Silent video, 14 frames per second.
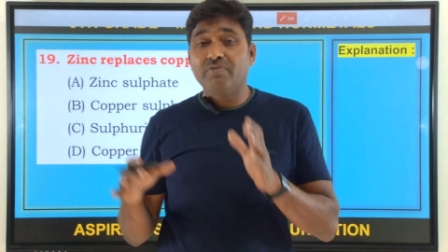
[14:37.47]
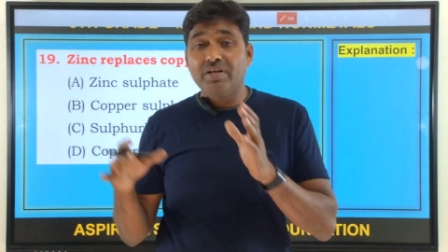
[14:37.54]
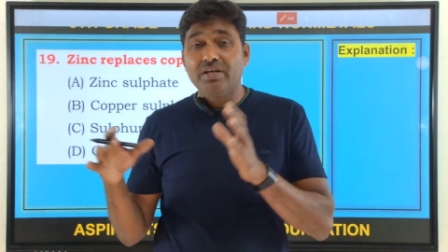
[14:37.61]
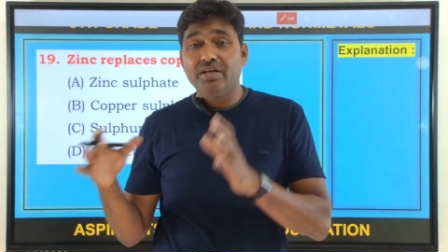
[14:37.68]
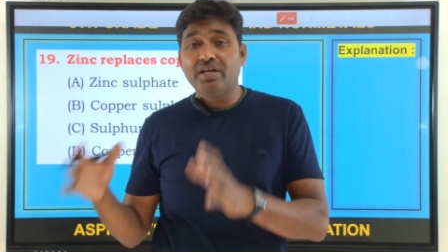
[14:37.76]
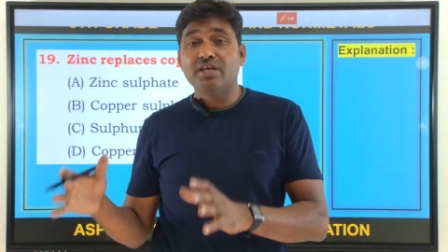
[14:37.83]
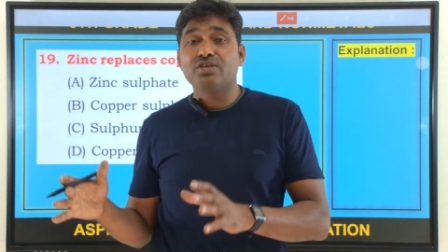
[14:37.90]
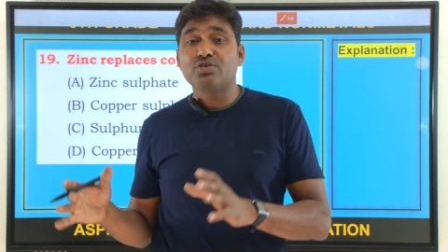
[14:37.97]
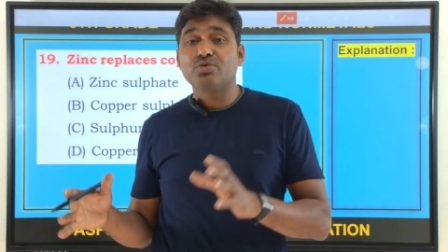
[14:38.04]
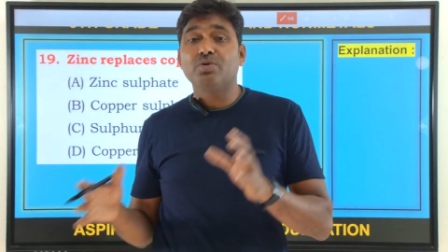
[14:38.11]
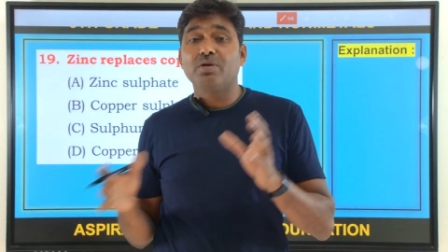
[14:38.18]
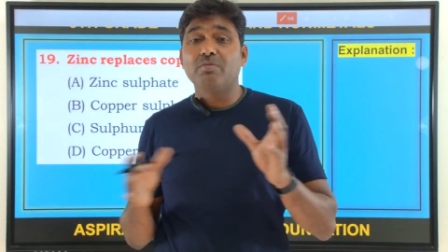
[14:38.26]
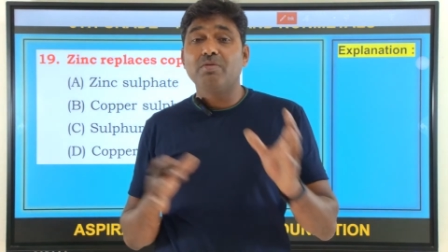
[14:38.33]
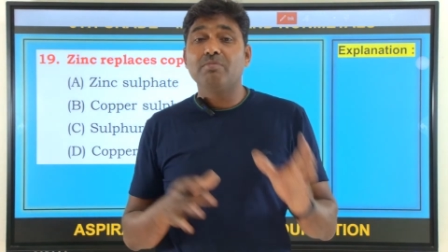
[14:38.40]
we need
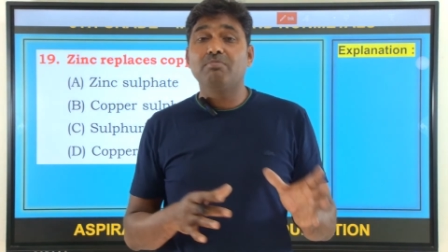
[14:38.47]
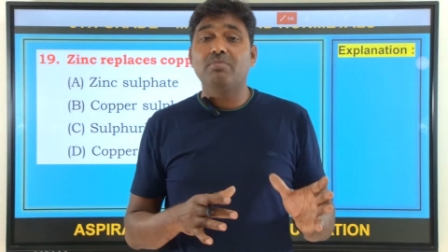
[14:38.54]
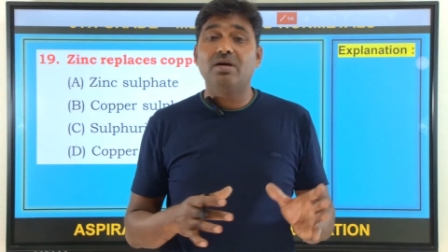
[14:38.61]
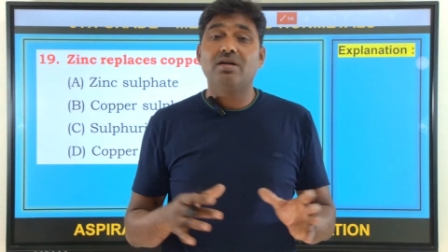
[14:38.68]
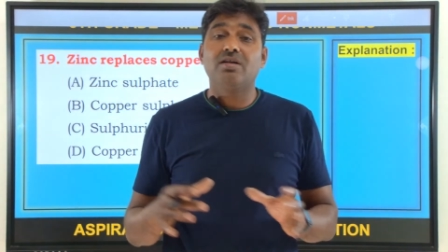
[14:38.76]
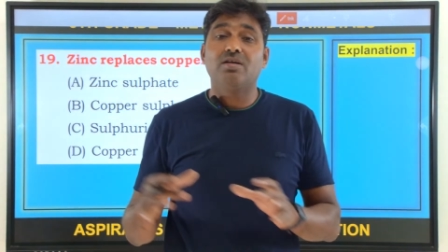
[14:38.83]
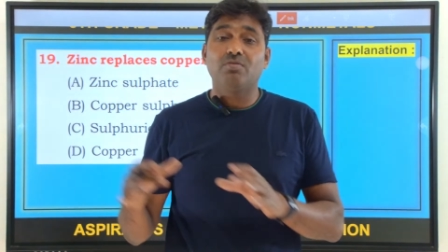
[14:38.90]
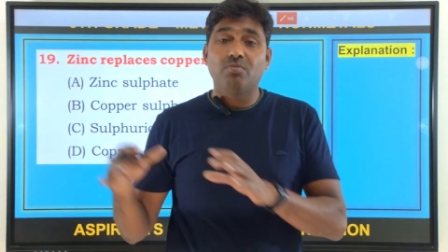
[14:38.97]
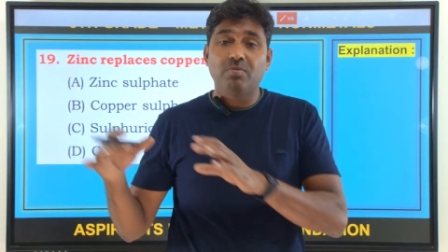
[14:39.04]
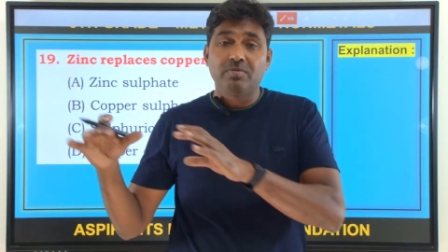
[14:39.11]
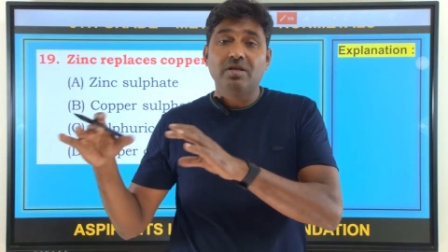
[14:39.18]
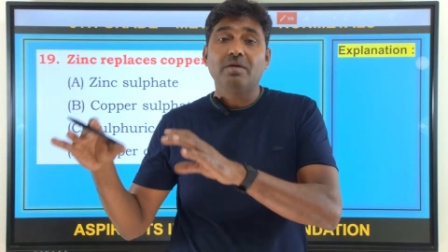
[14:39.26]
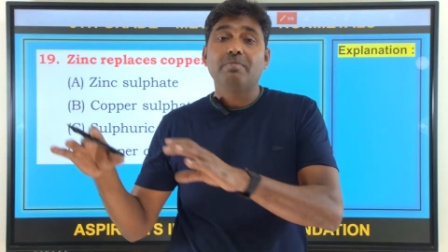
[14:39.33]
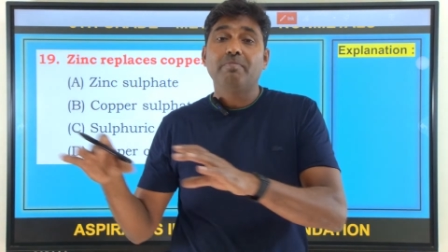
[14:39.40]
to remember
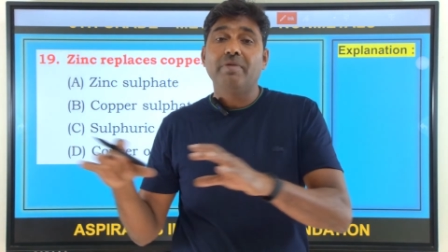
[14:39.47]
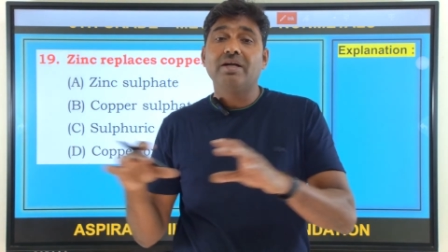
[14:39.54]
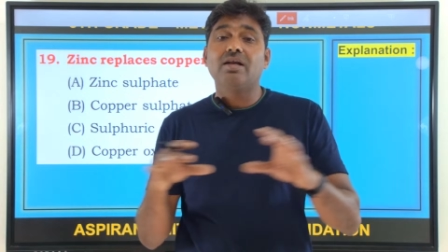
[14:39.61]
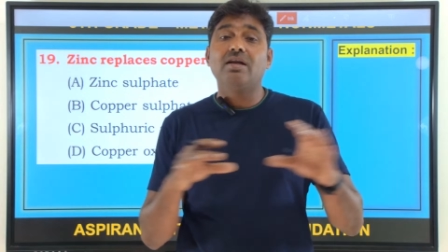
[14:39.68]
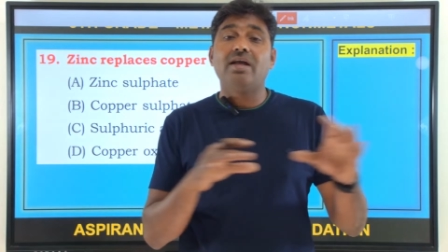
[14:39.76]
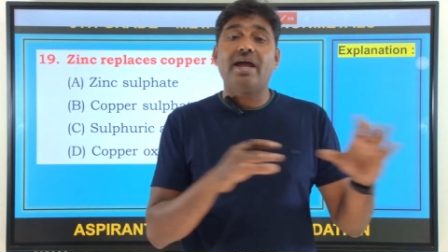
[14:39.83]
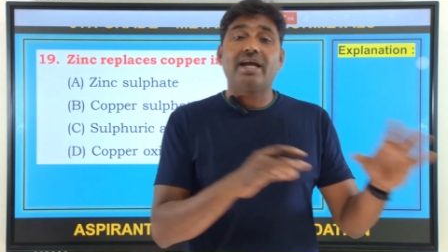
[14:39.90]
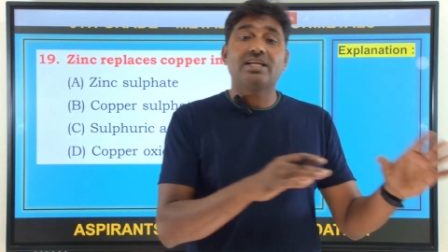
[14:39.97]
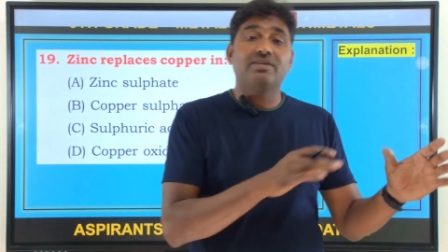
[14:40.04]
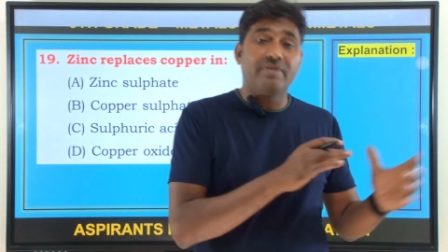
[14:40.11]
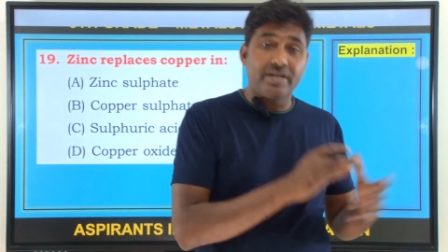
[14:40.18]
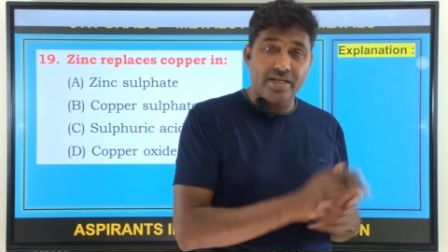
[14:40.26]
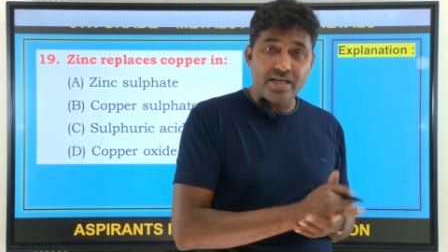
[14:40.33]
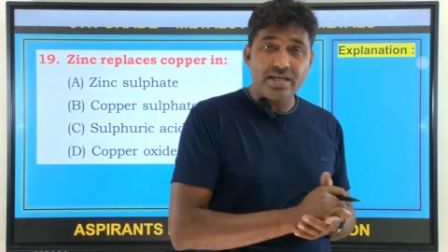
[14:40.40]
that metal
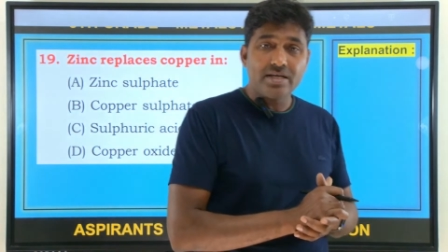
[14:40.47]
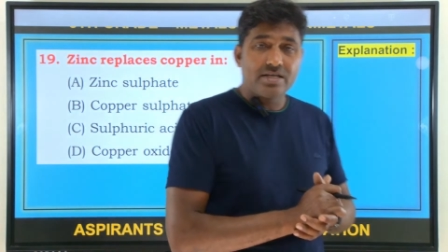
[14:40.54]
activity